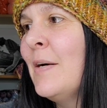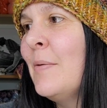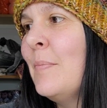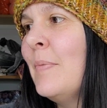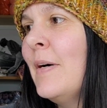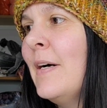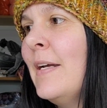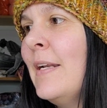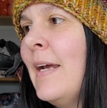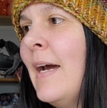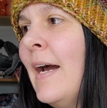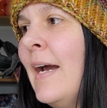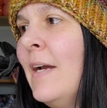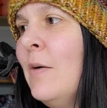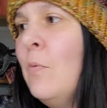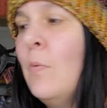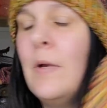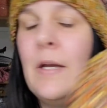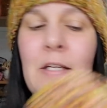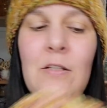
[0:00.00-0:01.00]
but I
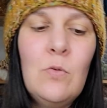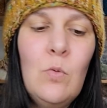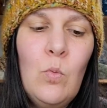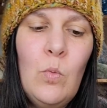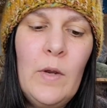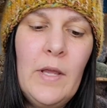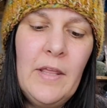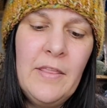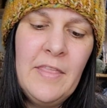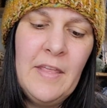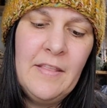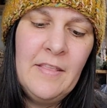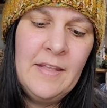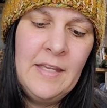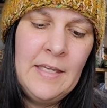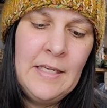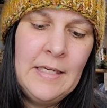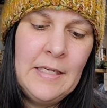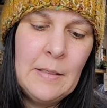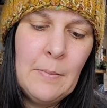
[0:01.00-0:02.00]
went with
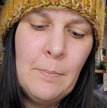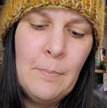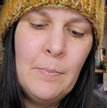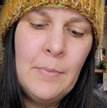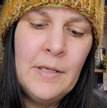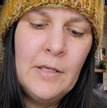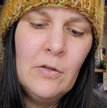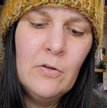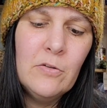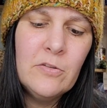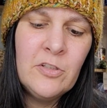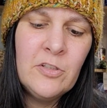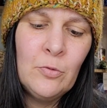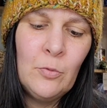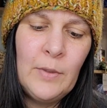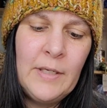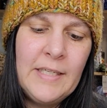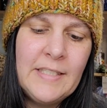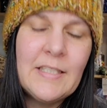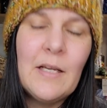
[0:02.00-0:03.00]
the
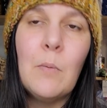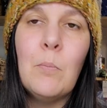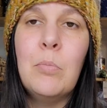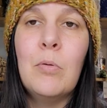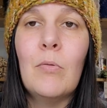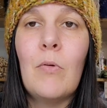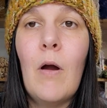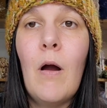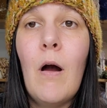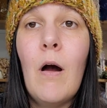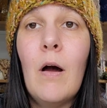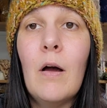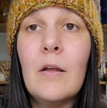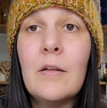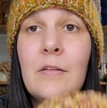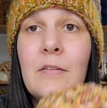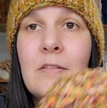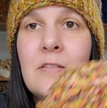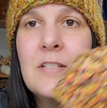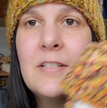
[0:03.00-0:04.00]
Bittersweet
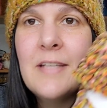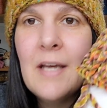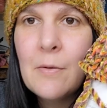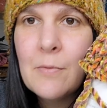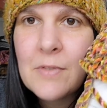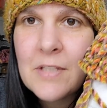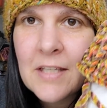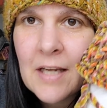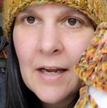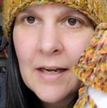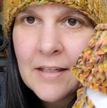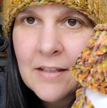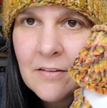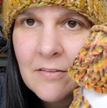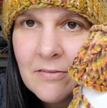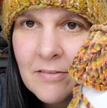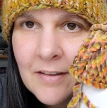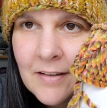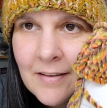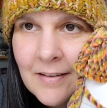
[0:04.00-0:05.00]
Bronze. That was kind
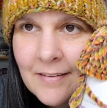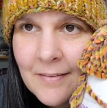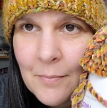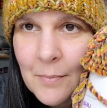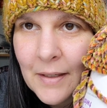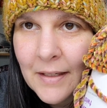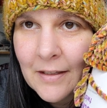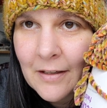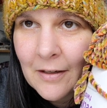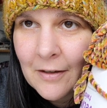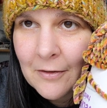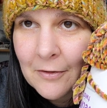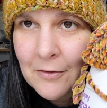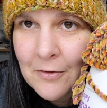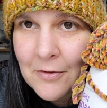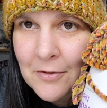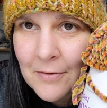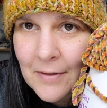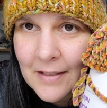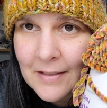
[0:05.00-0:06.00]
of my
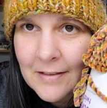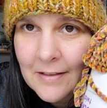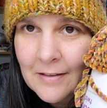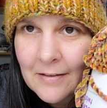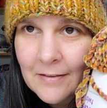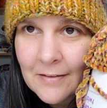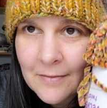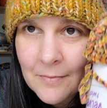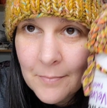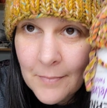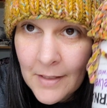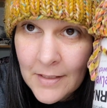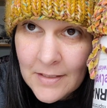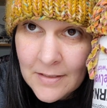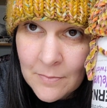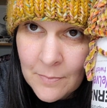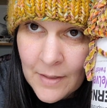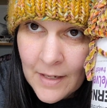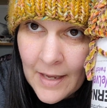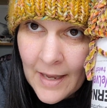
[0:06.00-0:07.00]
colors right there.
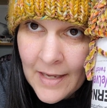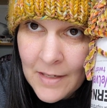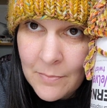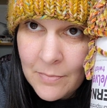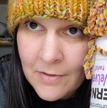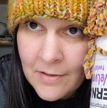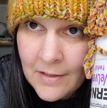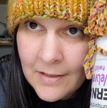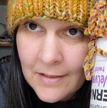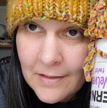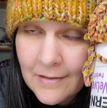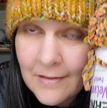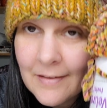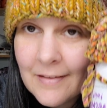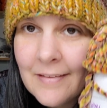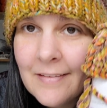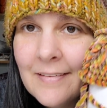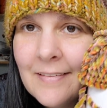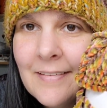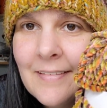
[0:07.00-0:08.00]
Matches my hat a bit.
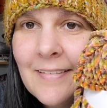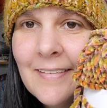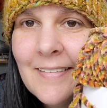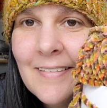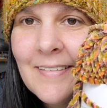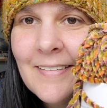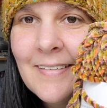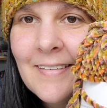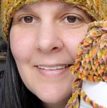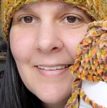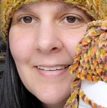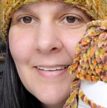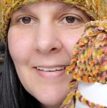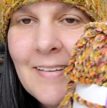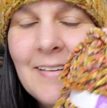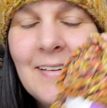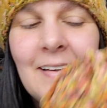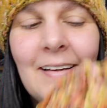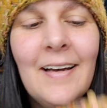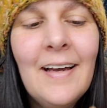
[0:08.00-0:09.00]

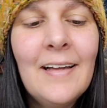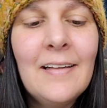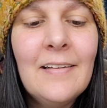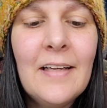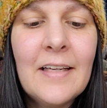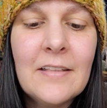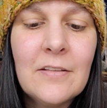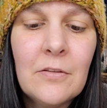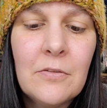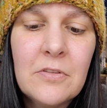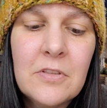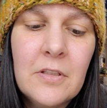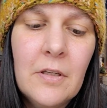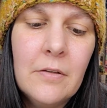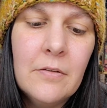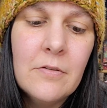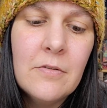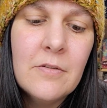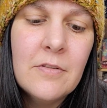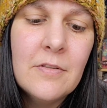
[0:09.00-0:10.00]
I like those
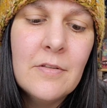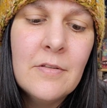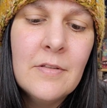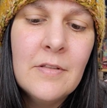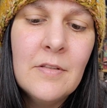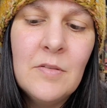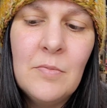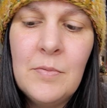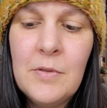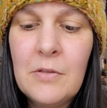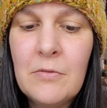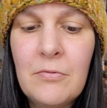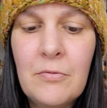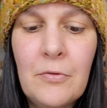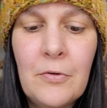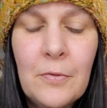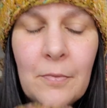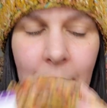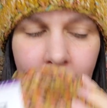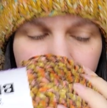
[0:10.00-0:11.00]
colors. It's
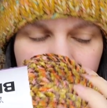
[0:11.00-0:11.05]
beautiful.